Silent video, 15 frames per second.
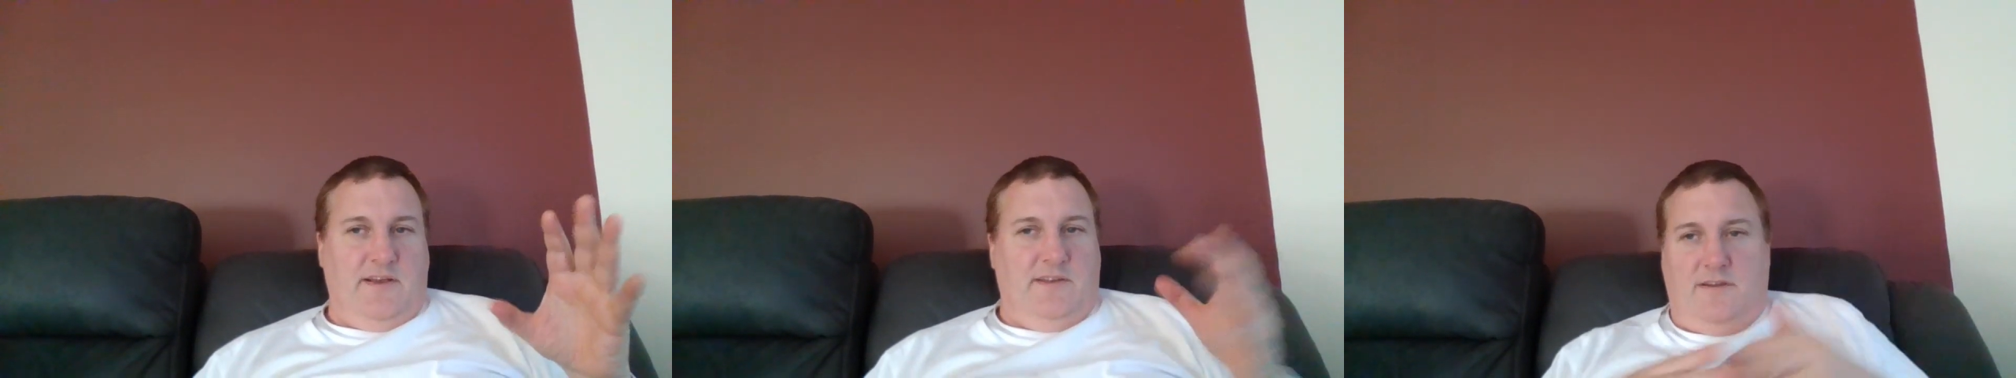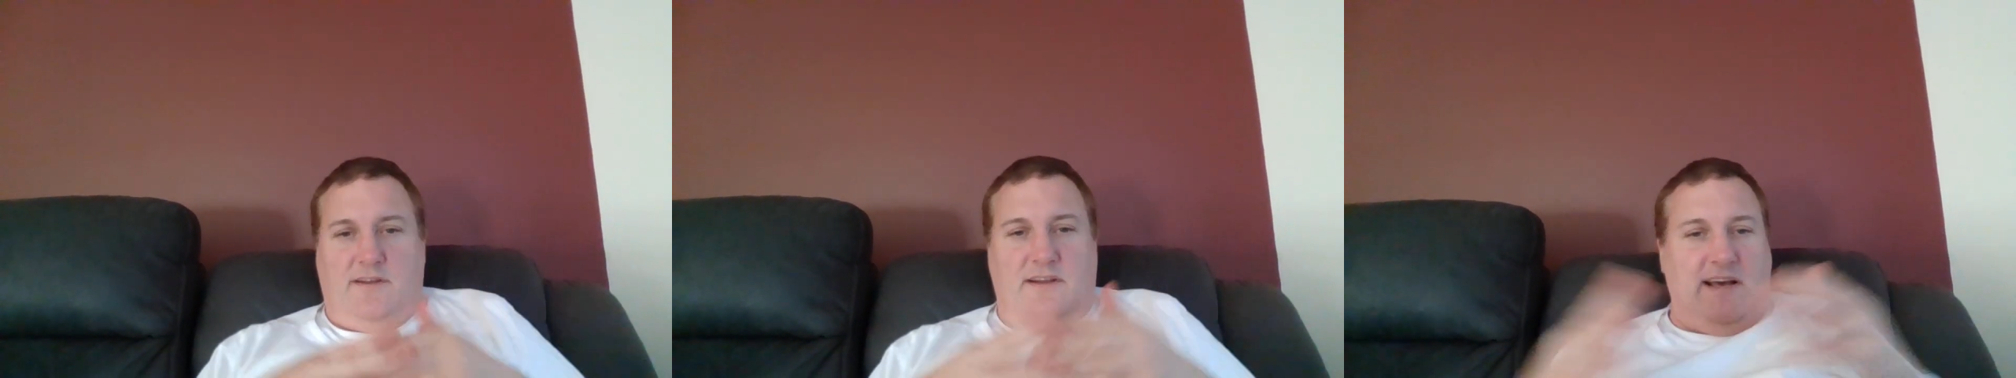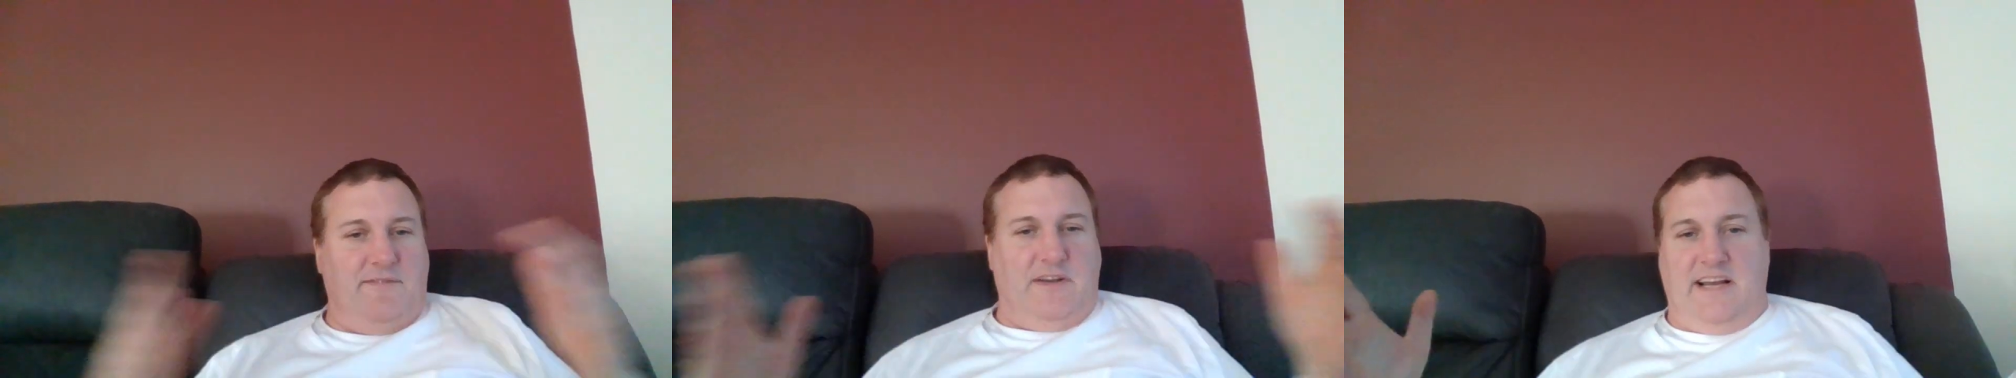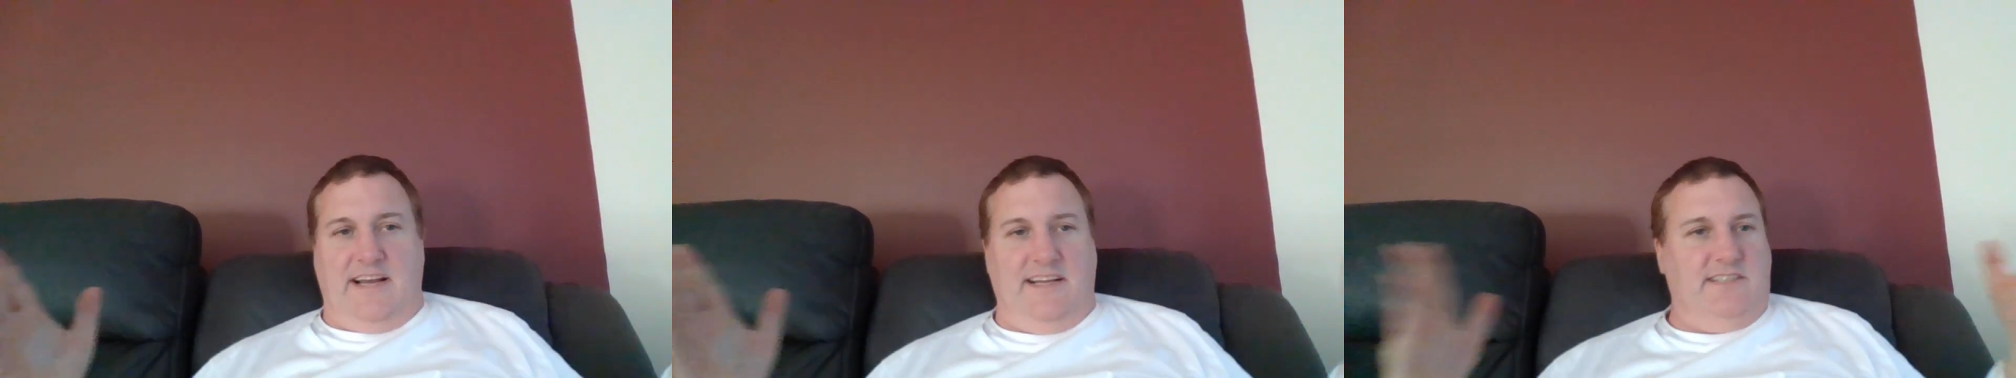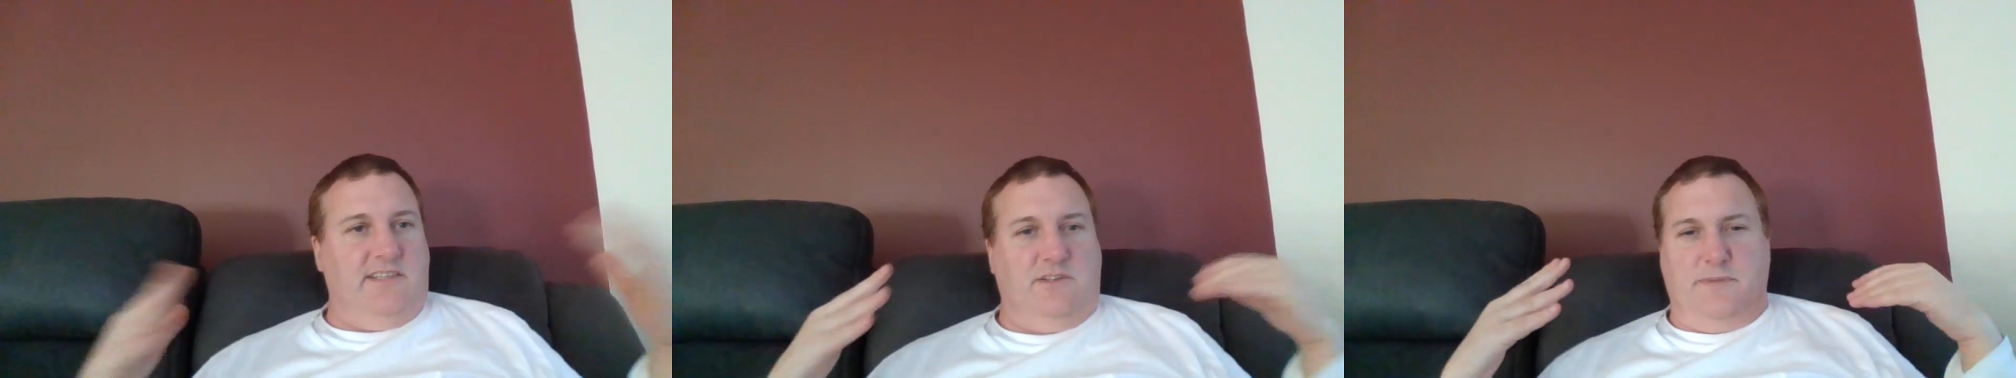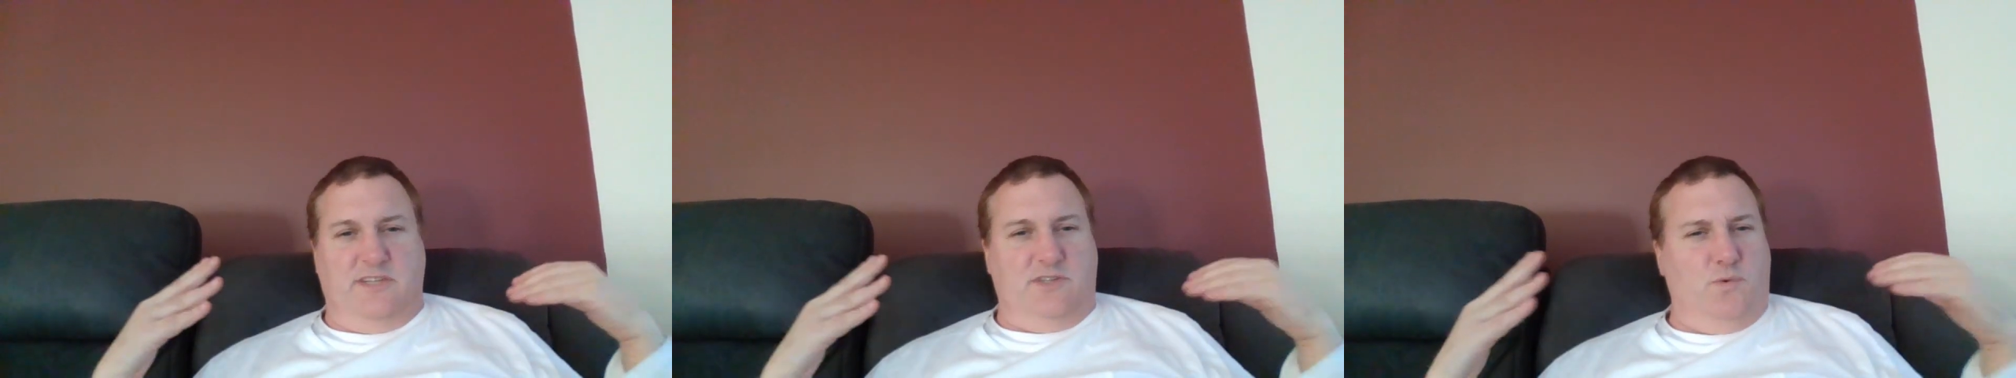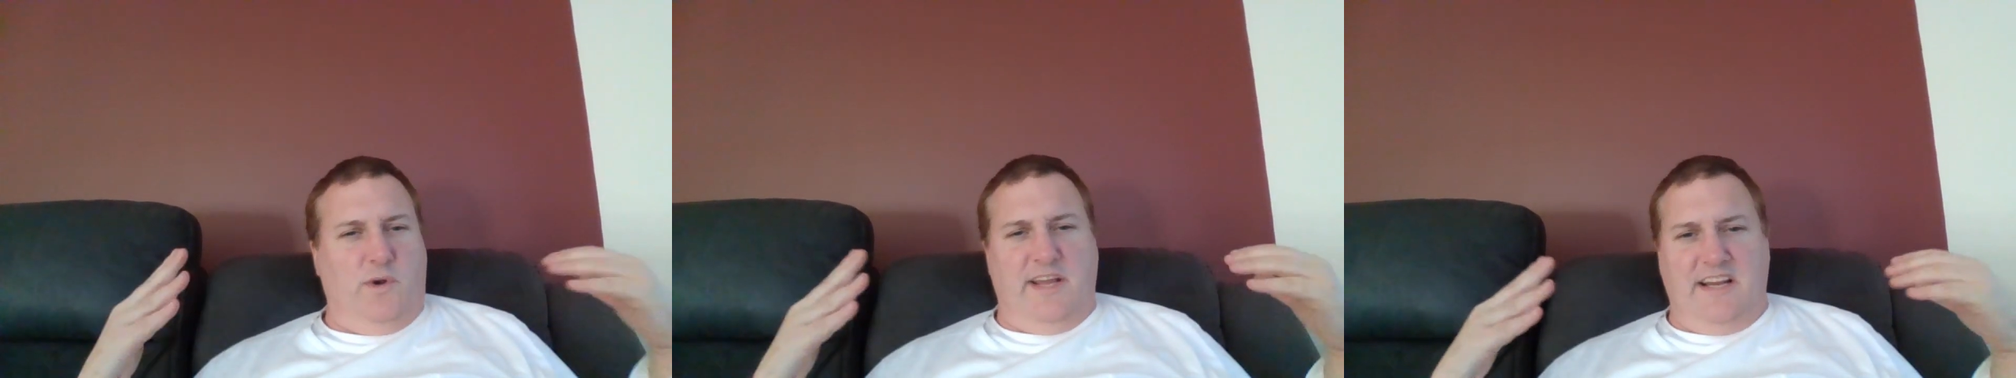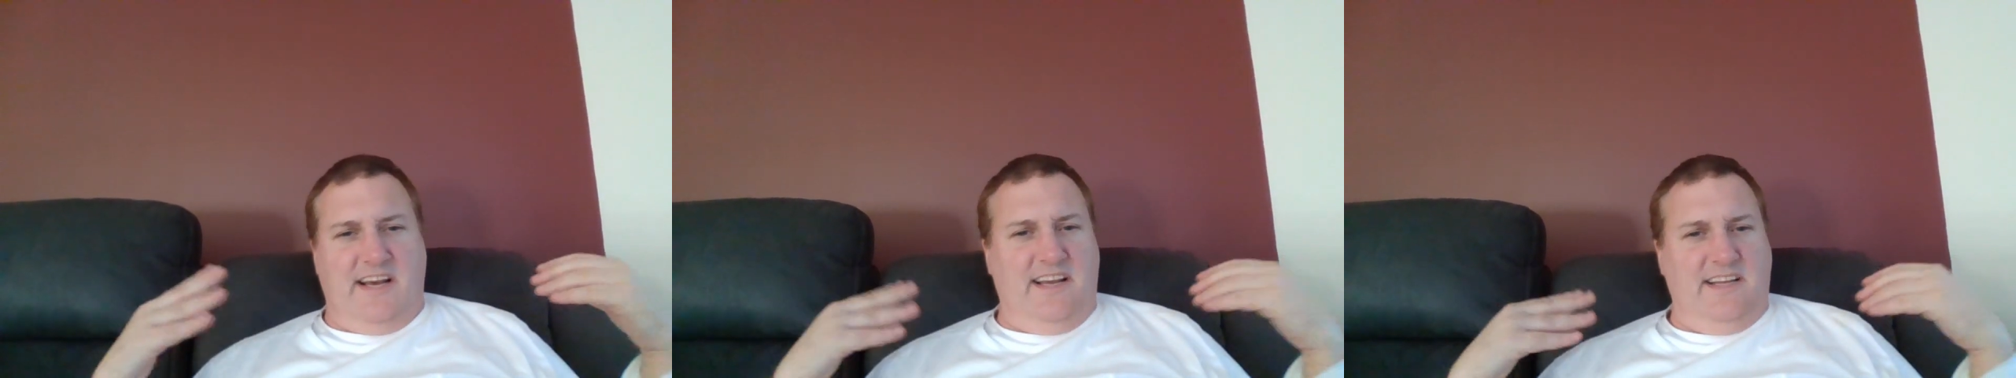You can have a case that could be
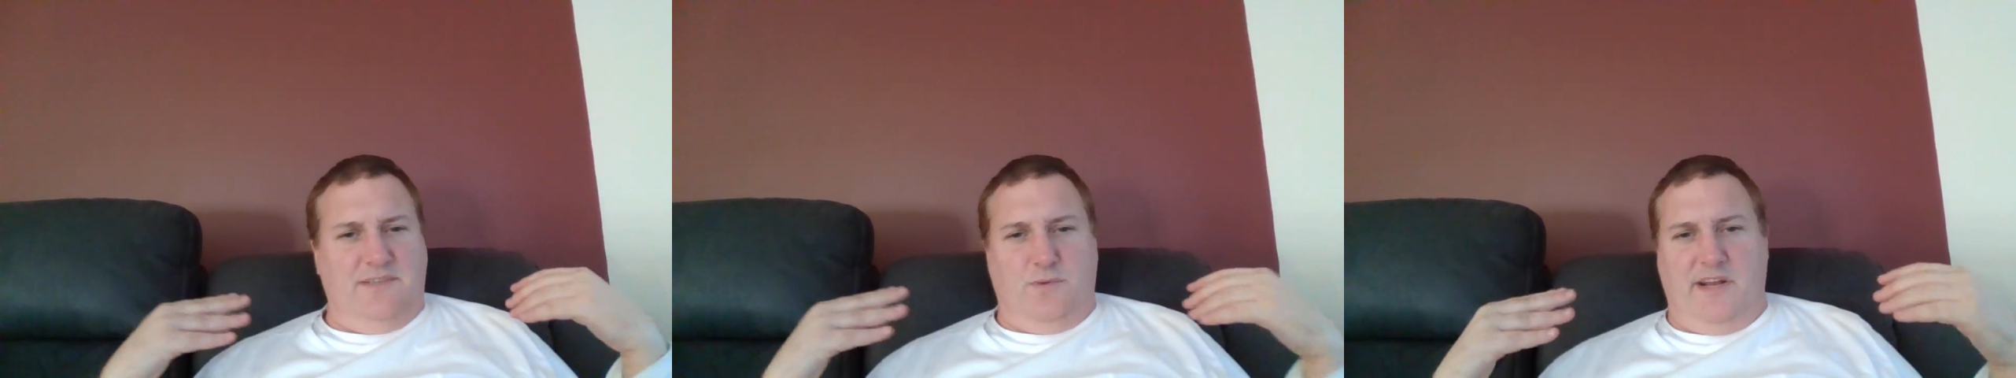20 days,